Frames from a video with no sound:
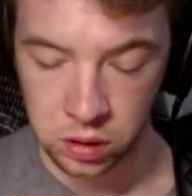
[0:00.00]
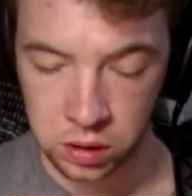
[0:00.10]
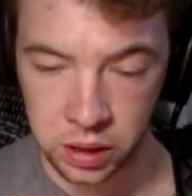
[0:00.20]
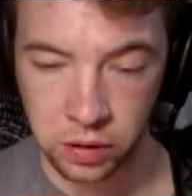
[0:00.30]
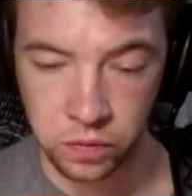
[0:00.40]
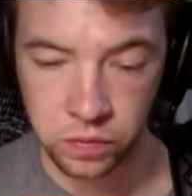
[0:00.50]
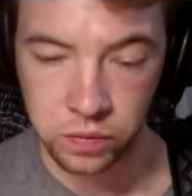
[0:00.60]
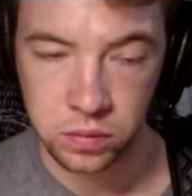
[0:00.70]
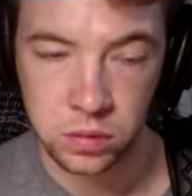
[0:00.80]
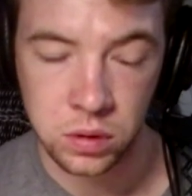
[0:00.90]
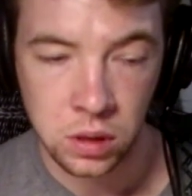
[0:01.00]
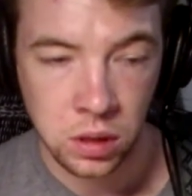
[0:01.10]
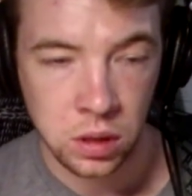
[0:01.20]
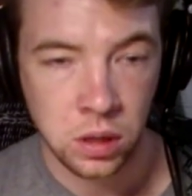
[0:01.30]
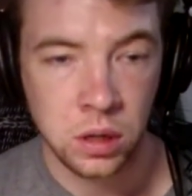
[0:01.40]
kind
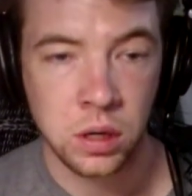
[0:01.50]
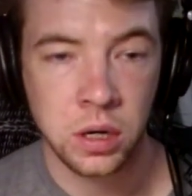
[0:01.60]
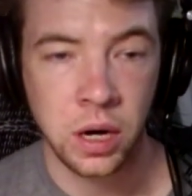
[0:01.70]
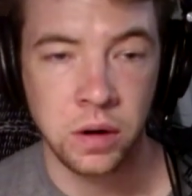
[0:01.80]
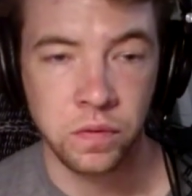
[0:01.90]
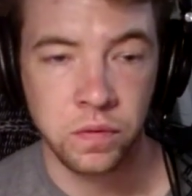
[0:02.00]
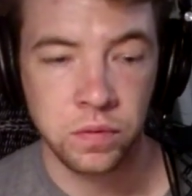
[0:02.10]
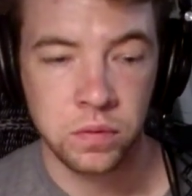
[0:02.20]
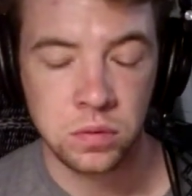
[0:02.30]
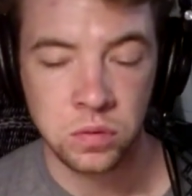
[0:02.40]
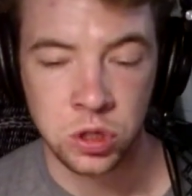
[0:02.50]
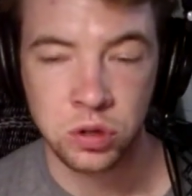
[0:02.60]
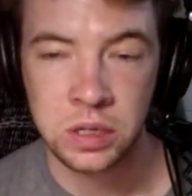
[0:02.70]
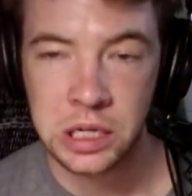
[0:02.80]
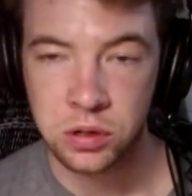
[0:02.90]
of
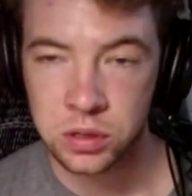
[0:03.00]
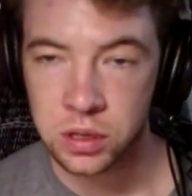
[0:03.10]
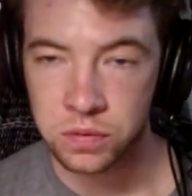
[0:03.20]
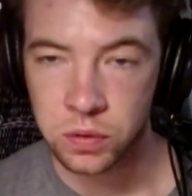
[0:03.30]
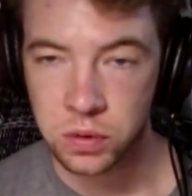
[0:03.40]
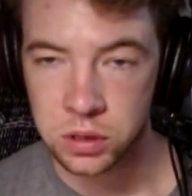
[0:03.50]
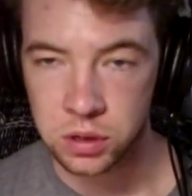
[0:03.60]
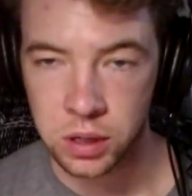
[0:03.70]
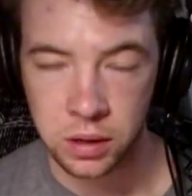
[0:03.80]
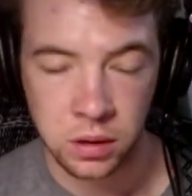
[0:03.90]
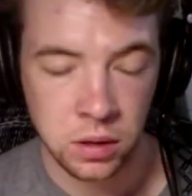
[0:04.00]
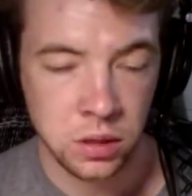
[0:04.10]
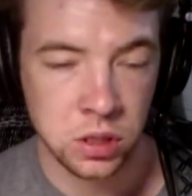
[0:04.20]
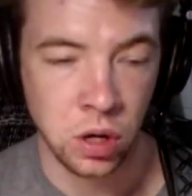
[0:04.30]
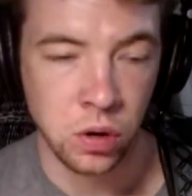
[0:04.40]
restricting yourself to one string.
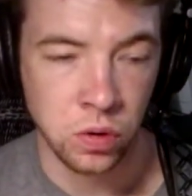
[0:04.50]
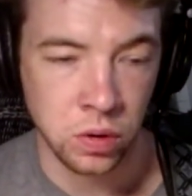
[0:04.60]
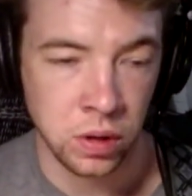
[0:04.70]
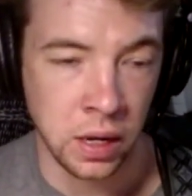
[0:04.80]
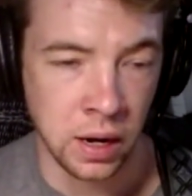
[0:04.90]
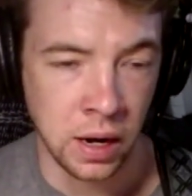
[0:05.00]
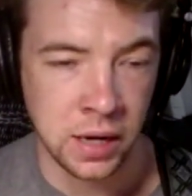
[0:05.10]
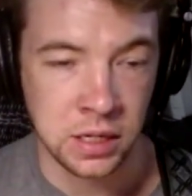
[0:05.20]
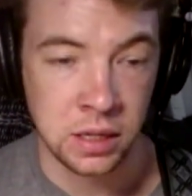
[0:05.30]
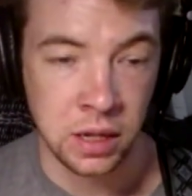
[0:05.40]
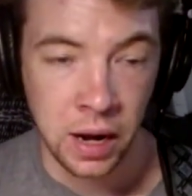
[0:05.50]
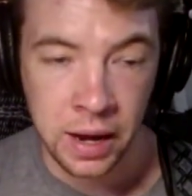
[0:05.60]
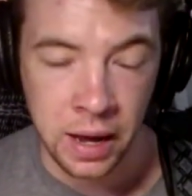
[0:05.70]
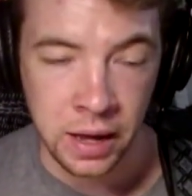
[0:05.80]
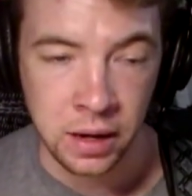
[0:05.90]
So, and an idea that I
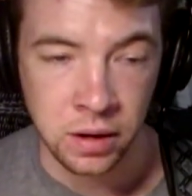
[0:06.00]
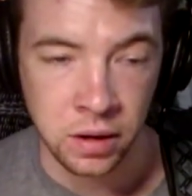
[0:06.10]
had,